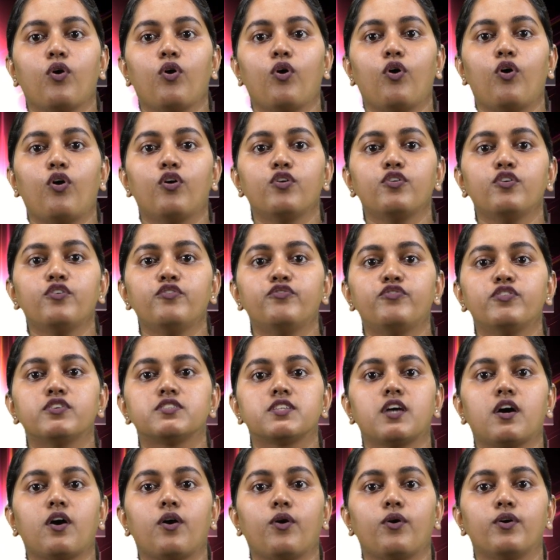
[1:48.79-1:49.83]
All of us
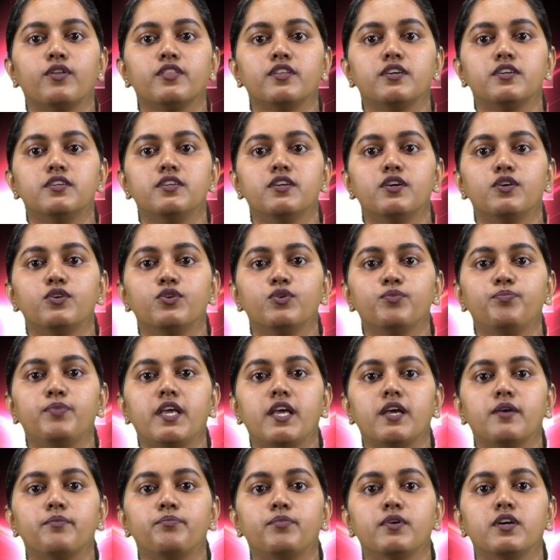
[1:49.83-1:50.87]
are honored to be
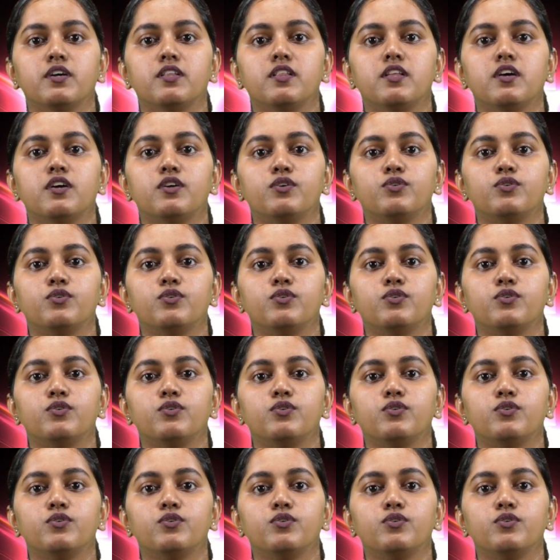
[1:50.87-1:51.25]
able